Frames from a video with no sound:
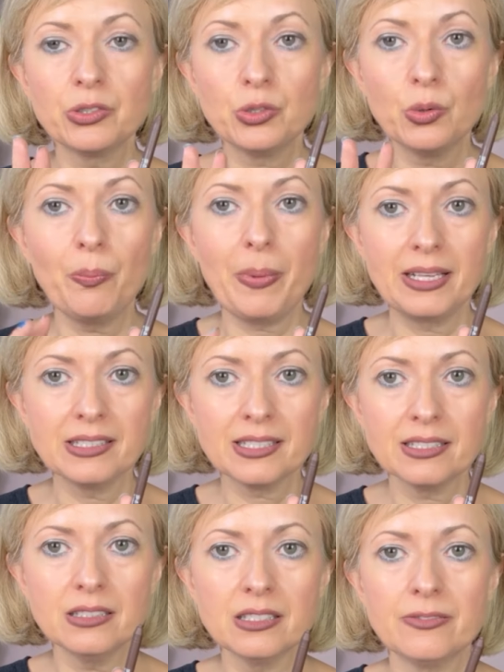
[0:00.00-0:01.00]
or two
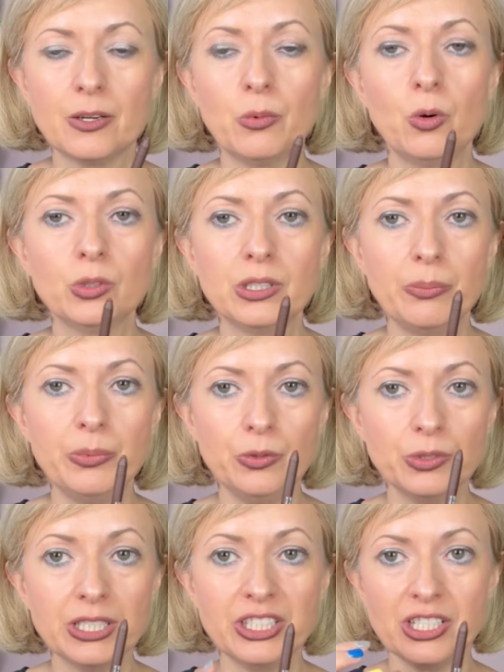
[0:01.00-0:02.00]
pencils from Huda
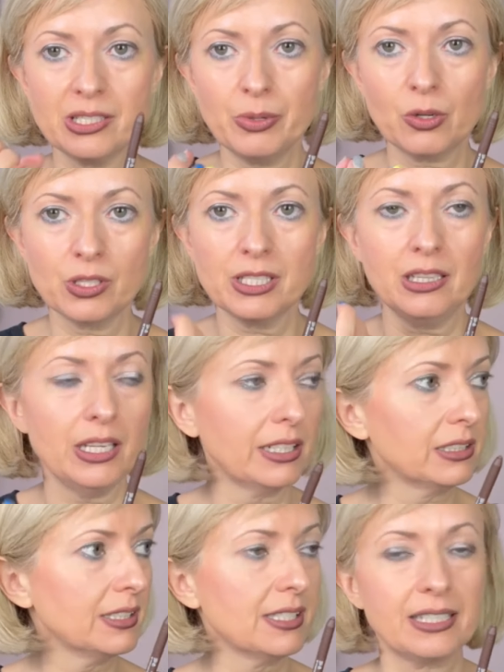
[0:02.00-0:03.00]
Beauty just because I
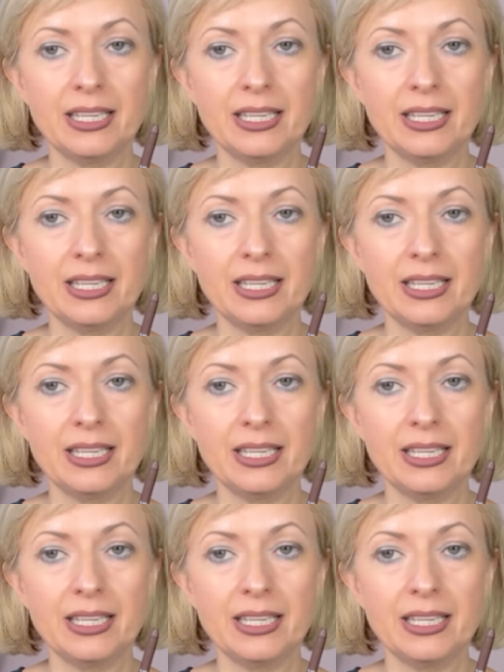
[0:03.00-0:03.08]
like the